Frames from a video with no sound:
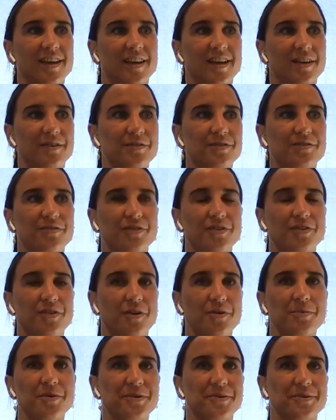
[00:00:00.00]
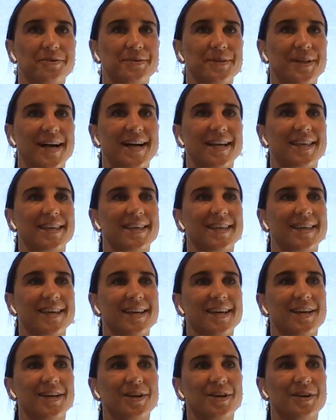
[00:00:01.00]
it was phenomenal. Like,
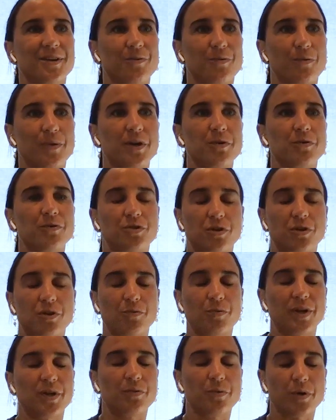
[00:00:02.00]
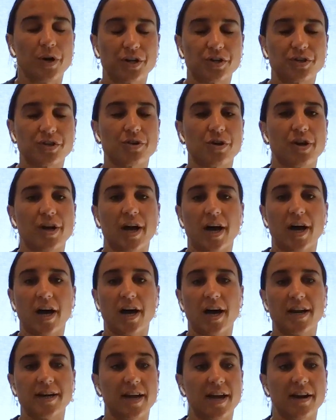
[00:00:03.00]
we all worked so
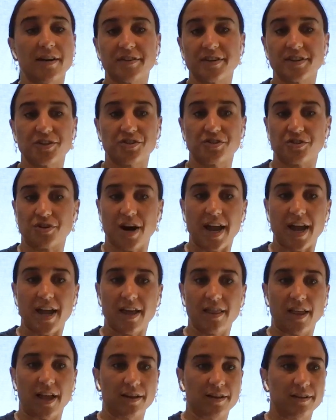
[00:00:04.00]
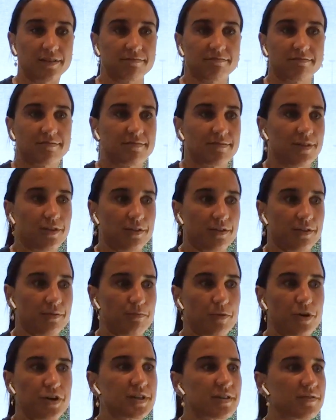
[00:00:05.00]
hard. None of us drank, like,
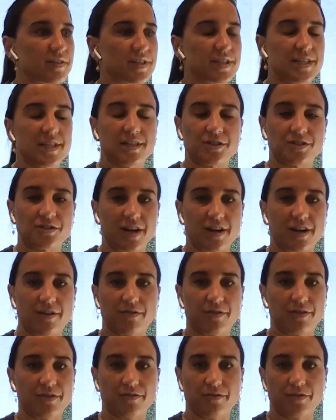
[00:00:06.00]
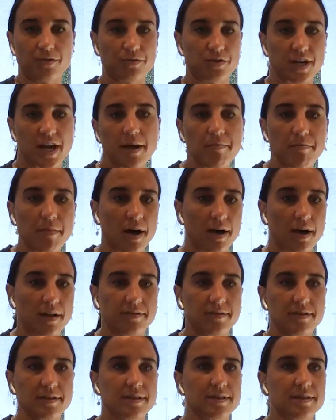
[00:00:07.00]
most of us didn't drink for the full 10
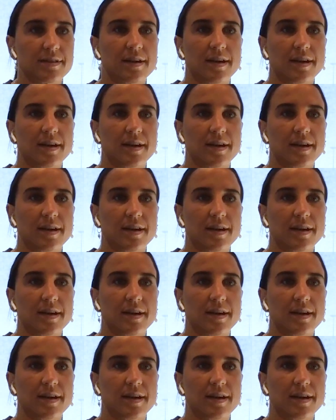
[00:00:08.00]
months.